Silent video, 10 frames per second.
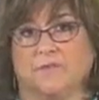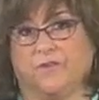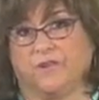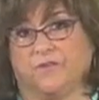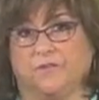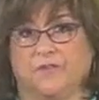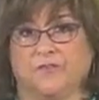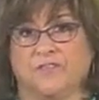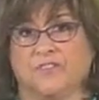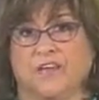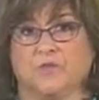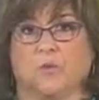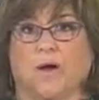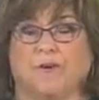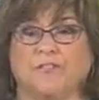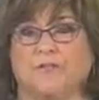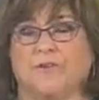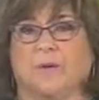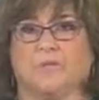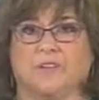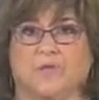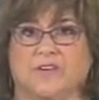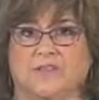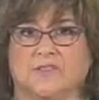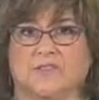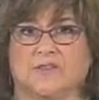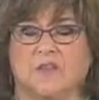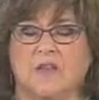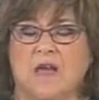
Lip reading: Different states require different numbers of witnesses,